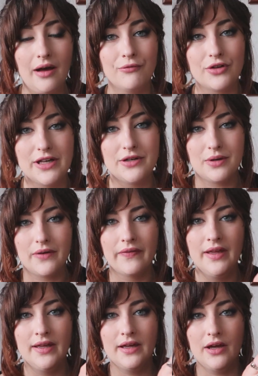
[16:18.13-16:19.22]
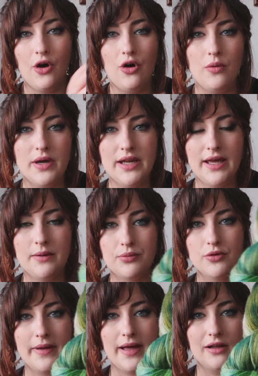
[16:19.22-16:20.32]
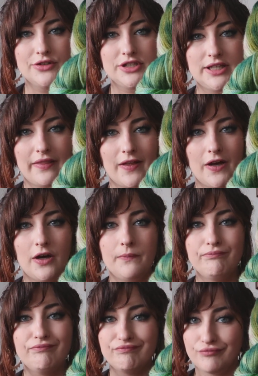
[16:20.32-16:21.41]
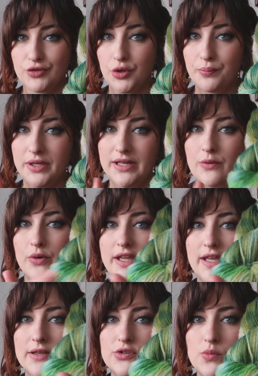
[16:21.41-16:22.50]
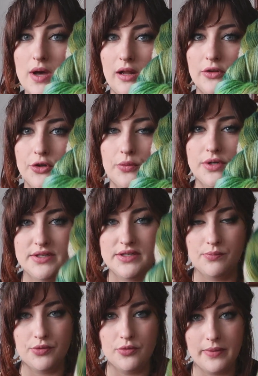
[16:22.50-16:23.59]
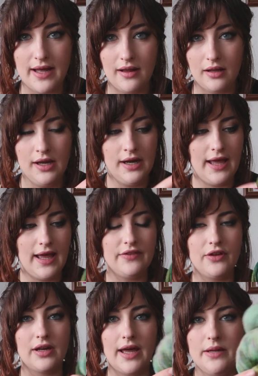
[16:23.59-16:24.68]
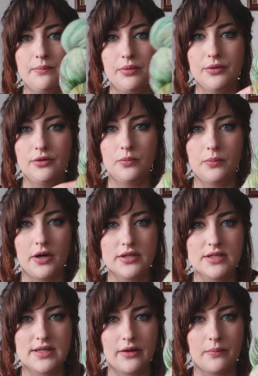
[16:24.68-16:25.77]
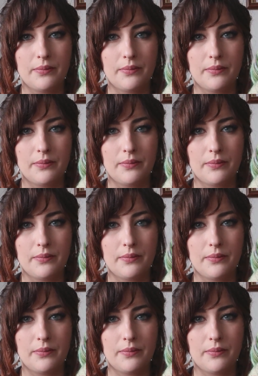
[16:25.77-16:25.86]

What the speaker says: for later on, Owen and Bluebell together completely winning as well. The greens in Bluebell and the light blue spots that